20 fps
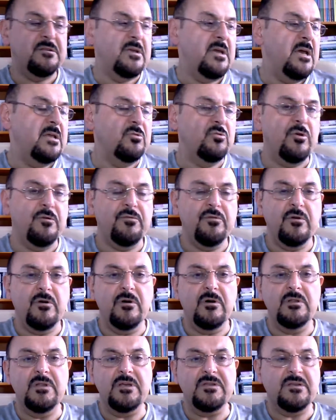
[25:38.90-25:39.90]
end of
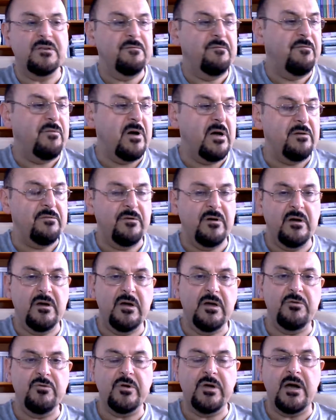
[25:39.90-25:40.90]
lesson
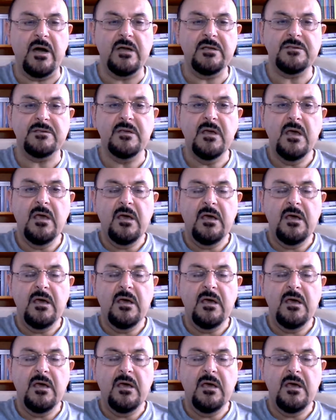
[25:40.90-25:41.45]
5, you guys.